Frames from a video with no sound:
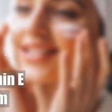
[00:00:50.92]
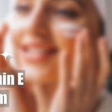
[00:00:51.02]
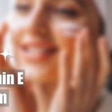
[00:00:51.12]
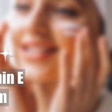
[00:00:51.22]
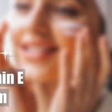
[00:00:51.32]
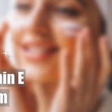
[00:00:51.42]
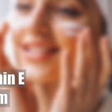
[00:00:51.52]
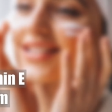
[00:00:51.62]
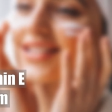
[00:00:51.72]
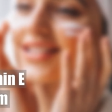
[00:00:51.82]

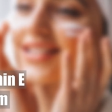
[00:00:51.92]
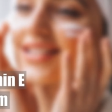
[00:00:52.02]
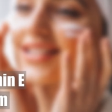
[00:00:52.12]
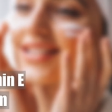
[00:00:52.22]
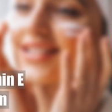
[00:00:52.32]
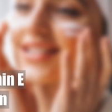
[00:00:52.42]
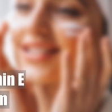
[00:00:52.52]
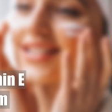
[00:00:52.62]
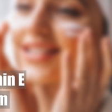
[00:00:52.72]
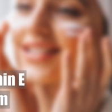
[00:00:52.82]

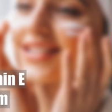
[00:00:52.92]
Nobody speaks.